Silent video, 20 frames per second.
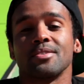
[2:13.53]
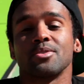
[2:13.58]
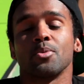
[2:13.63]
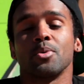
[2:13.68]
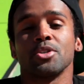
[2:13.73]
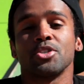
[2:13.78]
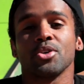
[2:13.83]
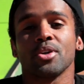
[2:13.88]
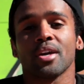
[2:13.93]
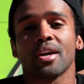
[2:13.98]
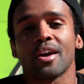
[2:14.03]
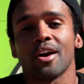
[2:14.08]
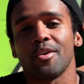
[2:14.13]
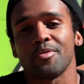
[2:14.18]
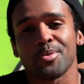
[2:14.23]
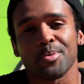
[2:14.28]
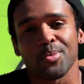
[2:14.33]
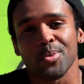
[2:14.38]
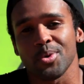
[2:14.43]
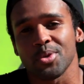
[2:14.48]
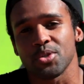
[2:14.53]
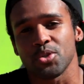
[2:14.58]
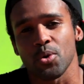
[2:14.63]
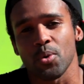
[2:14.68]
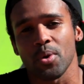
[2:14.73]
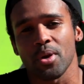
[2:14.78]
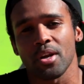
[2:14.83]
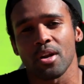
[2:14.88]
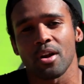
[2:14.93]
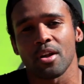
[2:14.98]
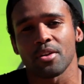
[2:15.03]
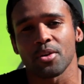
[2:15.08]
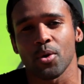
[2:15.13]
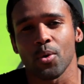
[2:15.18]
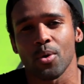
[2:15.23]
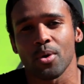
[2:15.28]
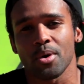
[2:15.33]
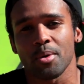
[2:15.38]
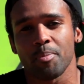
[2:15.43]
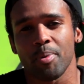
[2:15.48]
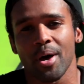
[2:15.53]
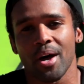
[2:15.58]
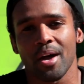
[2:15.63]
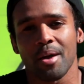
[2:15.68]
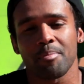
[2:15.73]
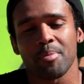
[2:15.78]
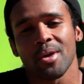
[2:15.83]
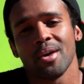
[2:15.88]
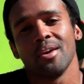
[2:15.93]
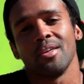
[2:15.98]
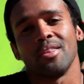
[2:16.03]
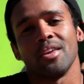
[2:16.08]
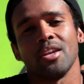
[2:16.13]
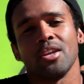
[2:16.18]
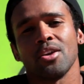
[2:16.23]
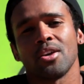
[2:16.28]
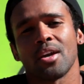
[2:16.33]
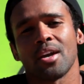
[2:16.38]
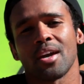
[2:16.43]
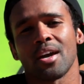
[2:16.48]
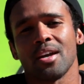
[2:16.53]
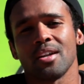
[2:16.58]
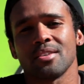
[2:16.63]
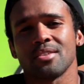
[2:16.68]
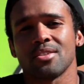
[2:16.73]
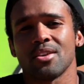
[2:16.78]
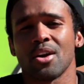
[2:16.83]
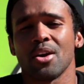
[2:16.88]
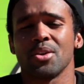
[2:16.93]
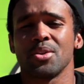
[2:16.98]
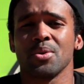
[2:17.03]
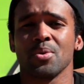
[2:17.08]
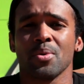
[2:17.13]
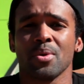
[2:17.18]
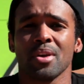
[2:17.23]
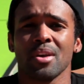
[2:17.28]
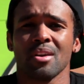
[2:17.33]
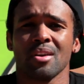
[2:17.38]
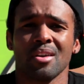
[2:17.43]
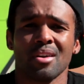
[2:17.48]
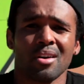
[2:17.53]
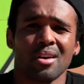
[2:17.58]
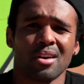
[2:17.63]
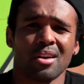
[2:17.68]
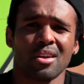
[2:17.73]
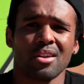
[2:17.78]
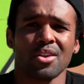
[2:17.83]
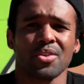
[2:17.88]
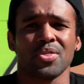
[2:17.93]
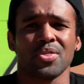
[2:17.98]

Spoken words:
So once you get comfortable doing it on the quarter pipe, then you can kind of start doing it on other